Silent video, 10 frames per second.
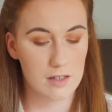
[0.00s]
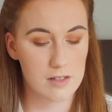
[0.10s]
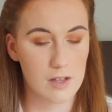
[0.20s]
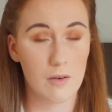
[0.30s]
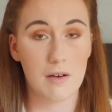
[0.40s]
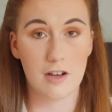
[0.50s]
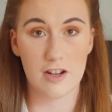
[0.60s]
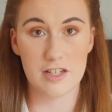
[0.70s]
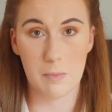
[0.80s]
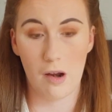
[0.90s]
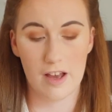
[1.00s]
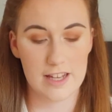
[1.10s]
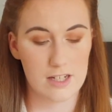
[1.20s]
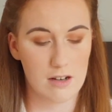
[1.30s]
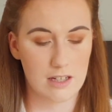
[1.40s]
So I'm going to apply
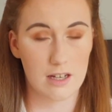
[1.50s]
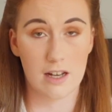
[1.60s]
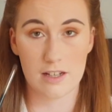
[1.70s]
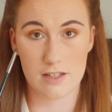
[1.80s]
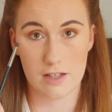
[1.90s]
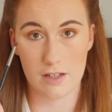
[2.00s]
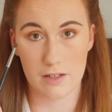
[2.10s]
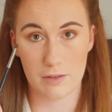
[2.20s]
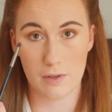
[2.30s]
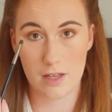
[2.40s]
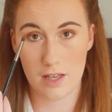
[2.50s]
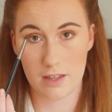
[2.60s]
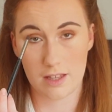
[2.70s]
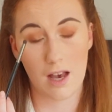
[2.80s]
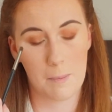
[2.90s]
a darker colour to
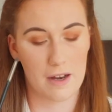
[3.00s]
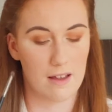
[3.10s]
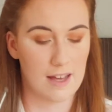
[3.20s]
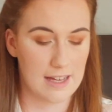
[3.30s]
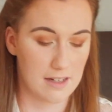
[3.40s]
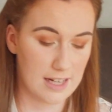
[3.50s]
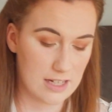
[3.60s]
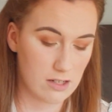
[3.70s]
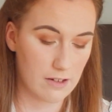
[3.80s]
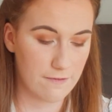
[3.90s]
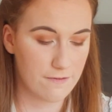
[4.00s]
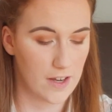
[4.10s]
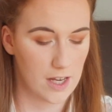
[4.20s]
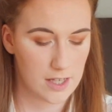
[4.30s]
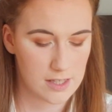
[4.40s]
the upper lash line
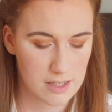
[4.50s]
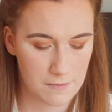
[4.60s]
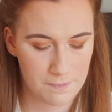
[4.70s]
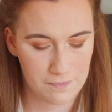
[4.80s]
first.